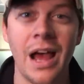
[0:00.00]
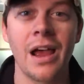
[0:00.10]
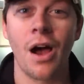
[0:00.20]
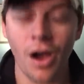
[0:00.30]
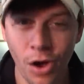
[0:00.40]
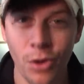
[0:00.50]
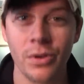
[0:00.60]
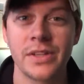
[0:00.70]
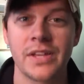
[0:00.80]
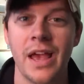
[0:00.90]
I
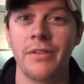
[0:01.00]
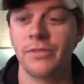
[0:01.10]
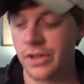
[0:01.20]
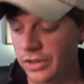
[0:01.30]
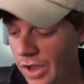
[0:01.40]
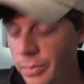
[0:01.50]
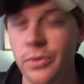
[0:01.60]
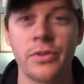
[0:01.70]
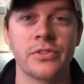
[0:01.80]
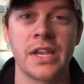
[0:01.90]
always have a
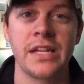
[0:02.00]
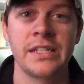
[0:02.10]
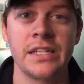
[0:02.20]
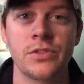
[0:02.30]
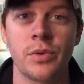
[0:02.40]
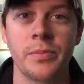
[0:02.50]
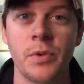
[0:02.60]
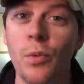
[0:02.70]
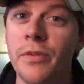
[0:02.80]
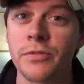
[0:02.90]
couple of those canteens with
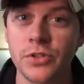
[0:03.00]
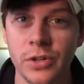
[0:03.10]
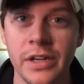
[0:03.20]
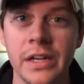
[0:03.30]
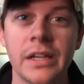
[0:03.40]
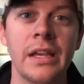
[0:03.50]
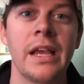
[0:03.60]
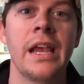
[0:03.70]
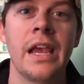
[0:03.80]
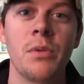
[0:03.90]
me, one for drinking
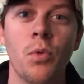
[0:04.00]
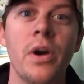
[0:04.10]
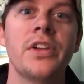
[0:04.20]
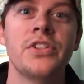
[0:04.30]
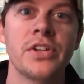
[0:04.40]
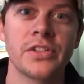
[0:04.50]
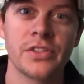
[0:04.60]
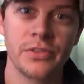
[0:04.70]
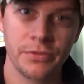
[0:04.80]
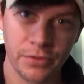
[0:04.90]
and one
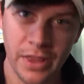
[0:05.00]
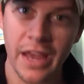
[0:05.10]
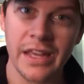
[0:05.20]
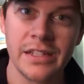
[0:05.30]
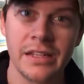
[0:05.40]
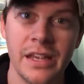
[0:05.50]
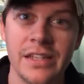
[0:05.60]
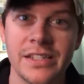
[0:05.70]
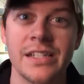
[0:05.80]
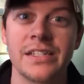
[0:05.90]
just for that in
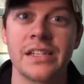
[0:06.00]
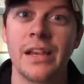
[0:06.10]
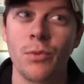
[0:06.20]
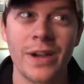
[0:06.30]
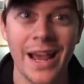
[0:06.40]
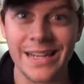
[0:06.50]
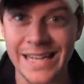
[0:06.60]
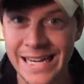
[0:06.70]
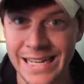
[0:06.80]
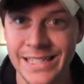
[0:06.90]
instance when I
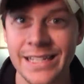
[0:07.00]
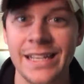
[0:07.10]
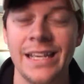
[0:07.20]
need it,